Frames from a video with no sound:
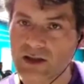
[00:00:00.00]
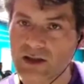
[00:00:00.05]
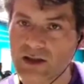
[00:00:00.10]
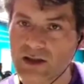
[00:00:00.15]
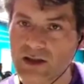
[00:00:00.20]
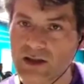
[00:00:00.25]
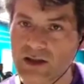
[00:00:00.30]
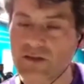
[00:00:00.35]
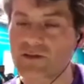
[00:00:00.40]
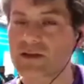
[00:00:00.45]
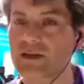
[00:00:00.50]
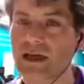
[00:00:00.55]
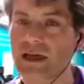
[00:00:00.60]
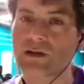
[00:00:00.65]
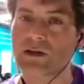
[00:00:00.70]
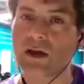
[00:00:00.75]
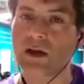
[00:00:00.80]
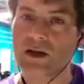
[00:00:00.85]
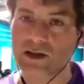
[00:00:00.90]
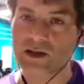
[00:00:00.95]
for
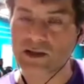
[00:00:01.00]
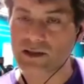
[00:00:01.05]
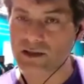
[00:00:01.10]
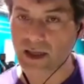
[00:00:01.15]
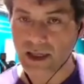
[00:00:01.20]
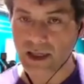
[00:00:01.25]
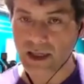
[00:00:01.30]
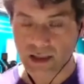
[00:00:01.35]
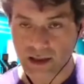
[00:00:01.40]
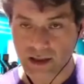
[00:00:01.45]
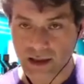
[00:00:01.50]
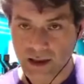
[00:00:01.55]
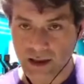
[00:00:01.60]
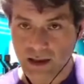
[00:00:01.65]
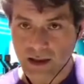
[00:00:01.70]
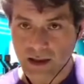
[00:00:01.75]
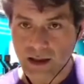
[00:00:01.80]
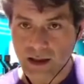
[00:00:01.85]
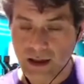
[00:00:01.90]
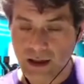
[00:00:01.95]
technology's sake.
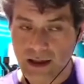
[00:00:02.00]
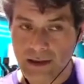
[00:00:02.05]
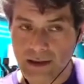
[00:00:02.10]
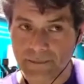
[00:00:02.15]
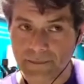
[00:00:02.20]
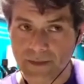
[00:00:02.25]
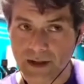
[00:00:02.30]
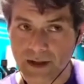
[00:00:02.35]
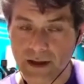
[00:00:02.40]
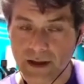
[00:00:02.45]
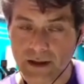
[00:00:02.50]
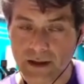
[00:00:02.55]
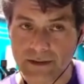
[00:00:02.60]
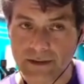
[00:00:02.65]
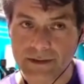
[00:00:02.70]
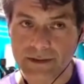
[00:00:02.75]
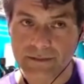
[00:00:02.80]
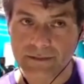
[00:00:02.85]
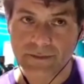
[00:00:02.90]
And